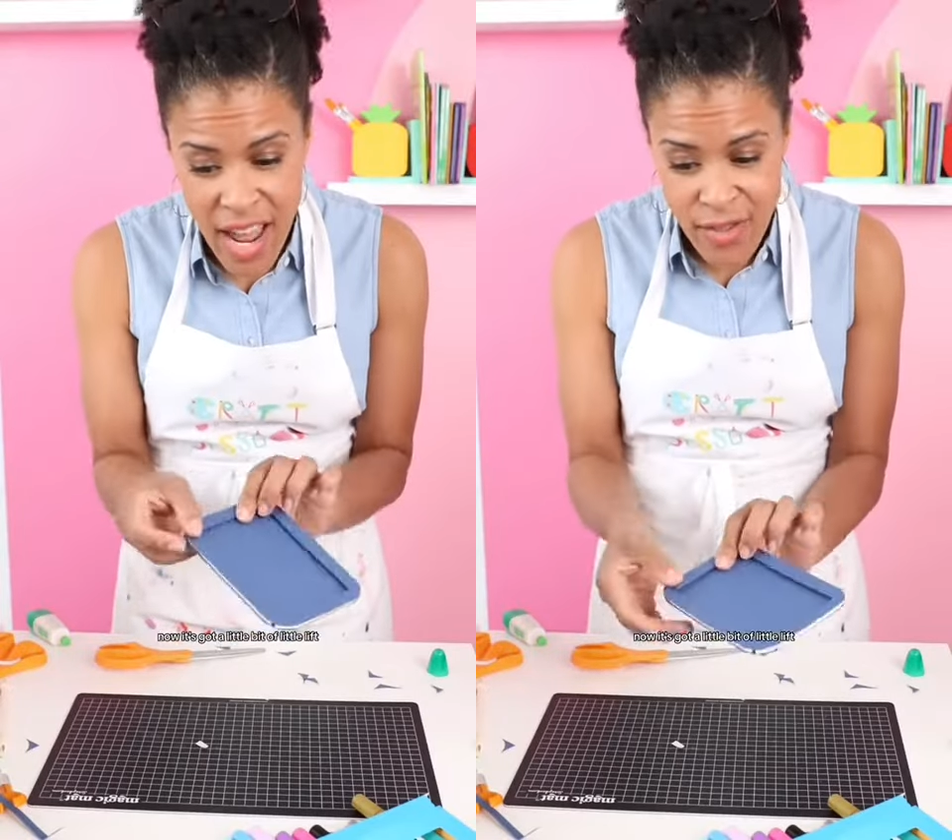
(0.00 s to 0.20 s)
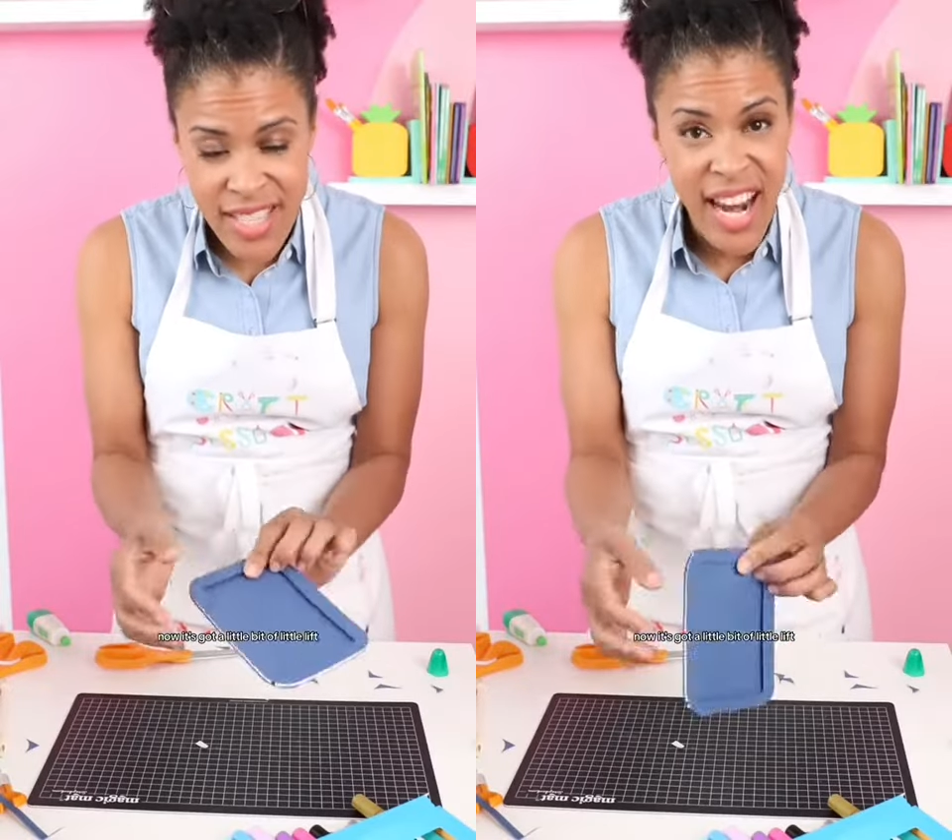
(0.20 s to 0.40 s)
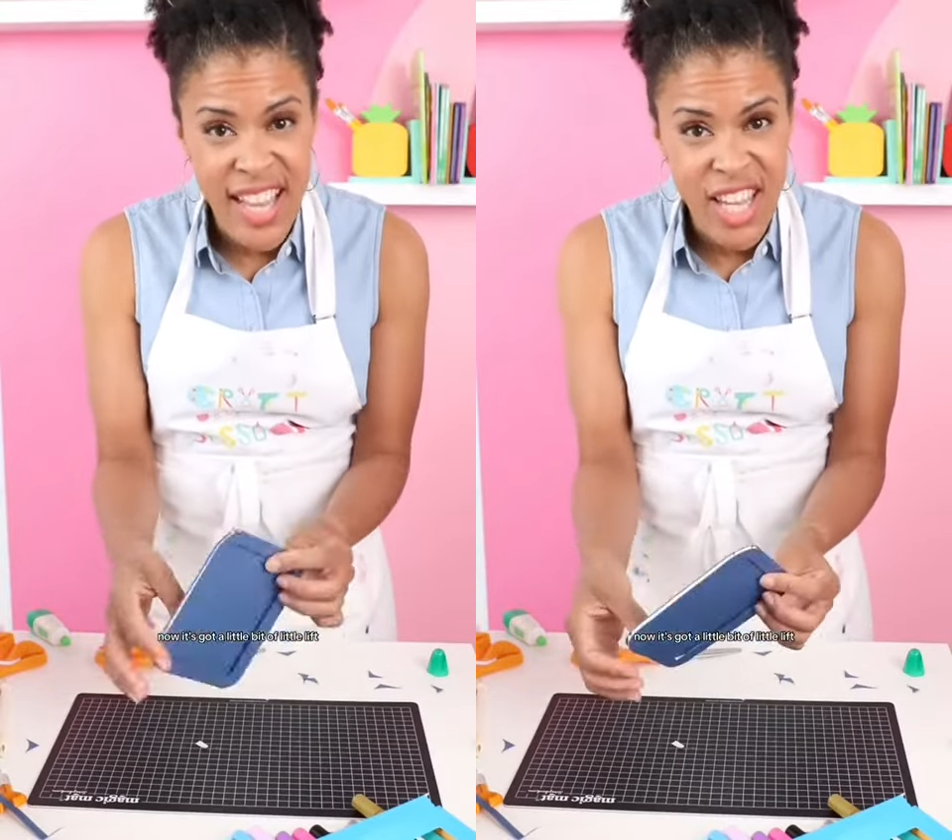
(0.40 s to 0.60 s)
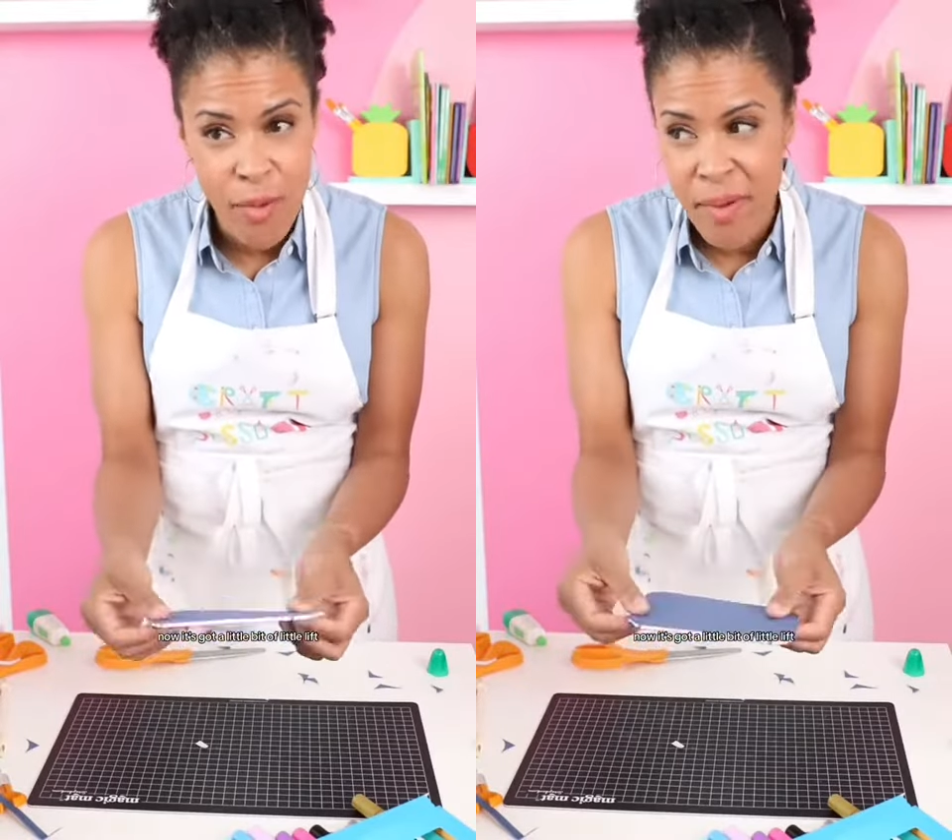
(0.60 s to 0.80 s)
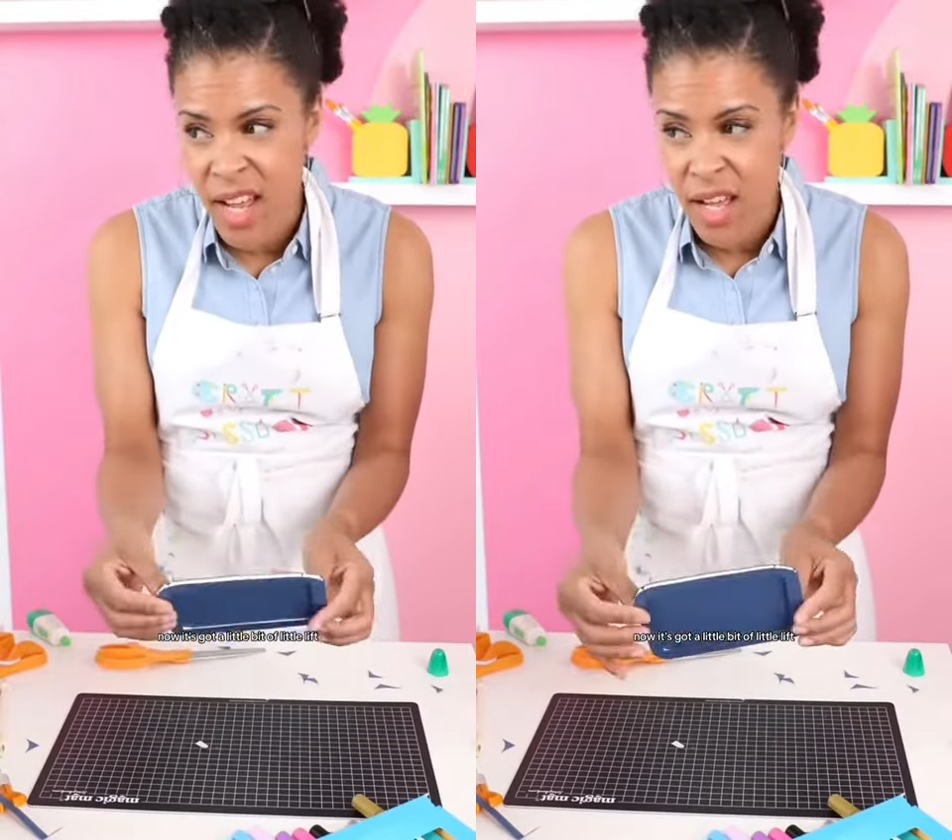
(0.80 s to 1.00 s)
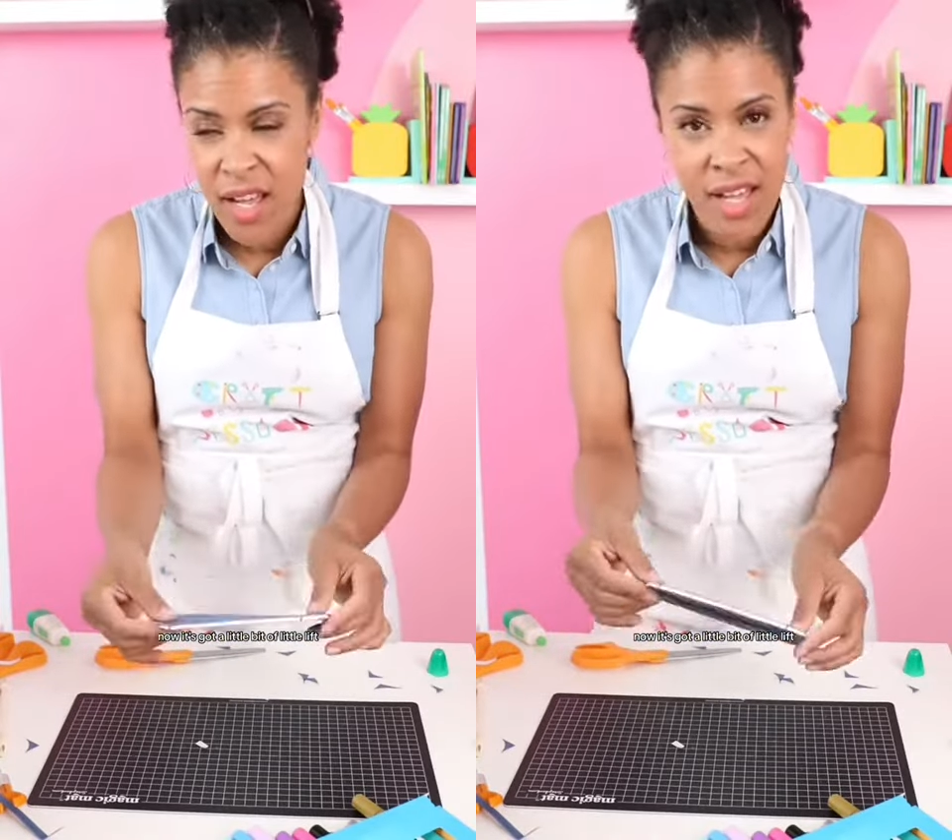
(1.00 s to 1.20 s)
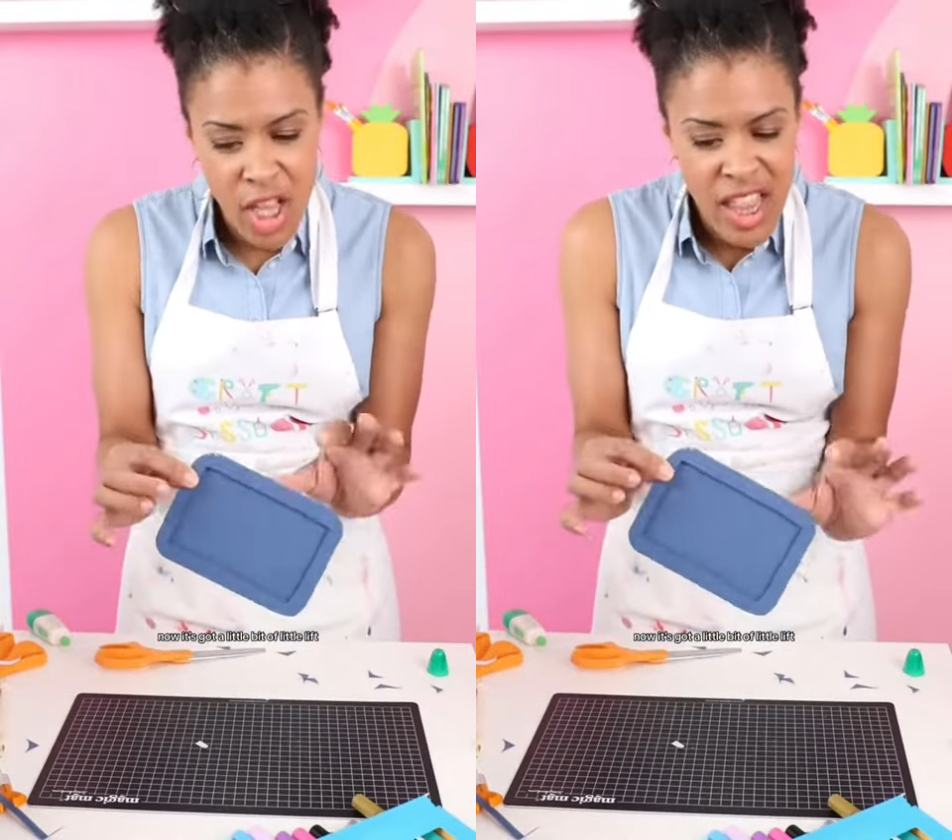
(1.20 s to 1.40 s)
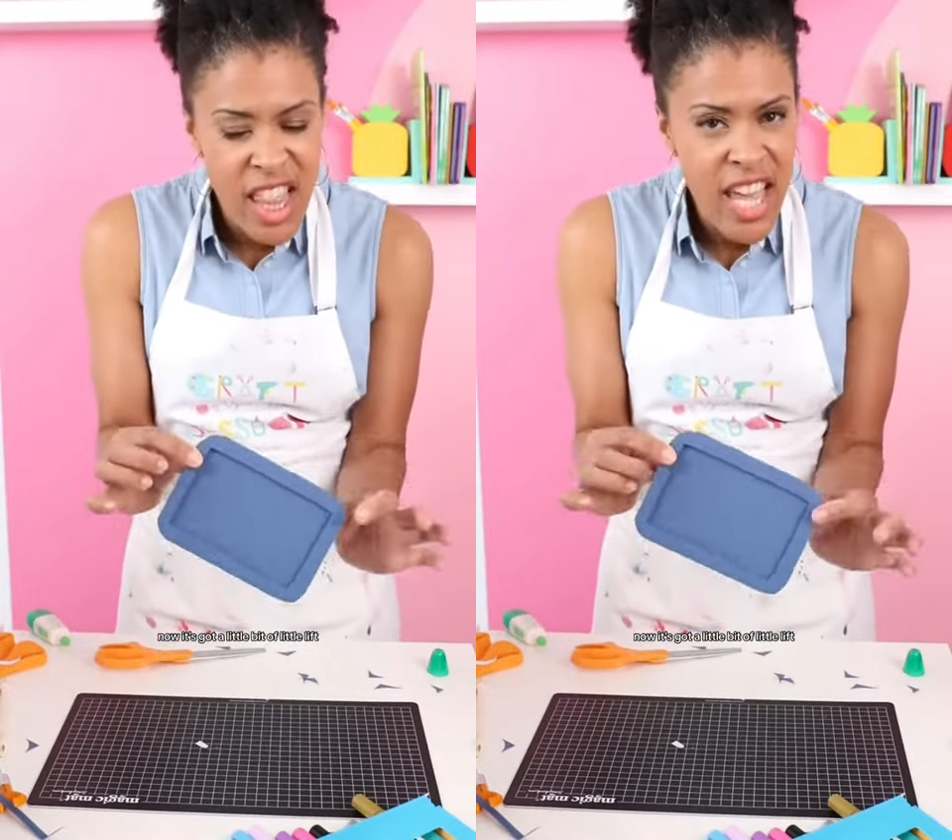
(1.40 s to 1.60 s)
Now it's got a little bit of
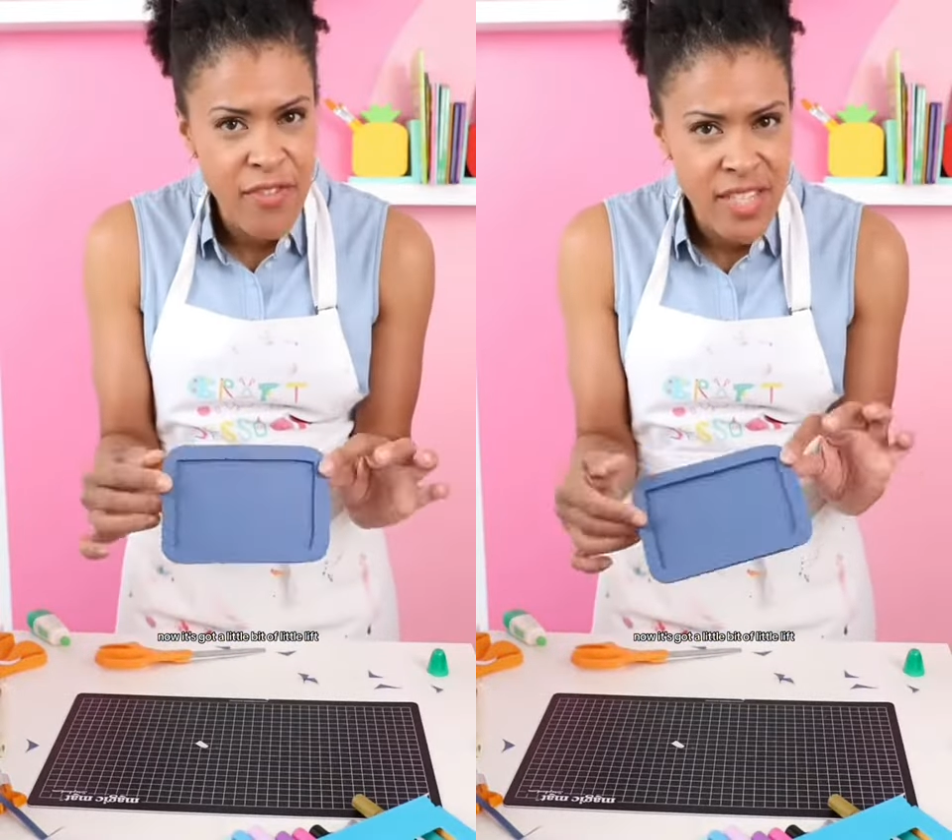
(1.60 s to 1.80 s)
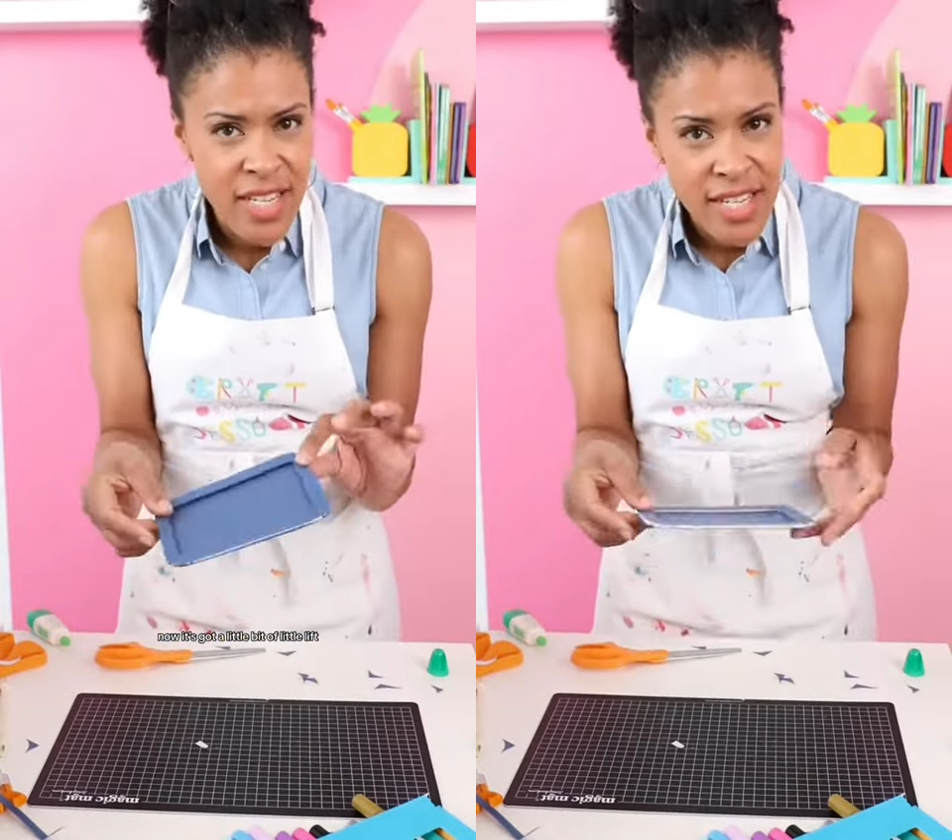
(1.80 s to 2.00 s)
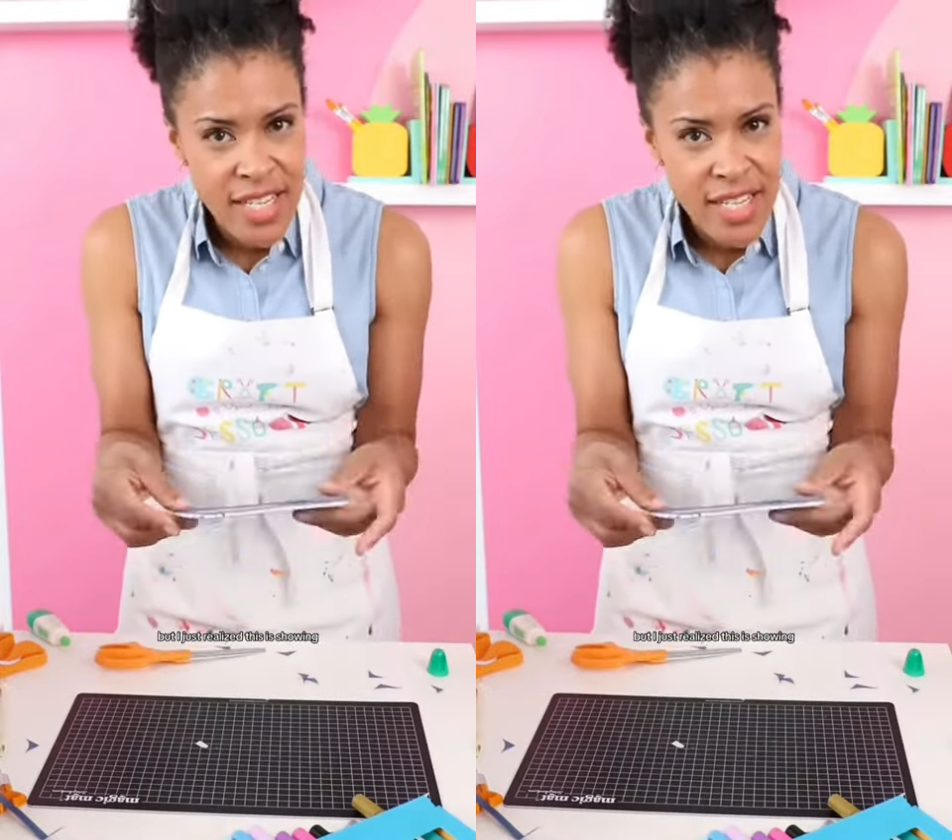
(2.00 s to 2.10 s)
little lift.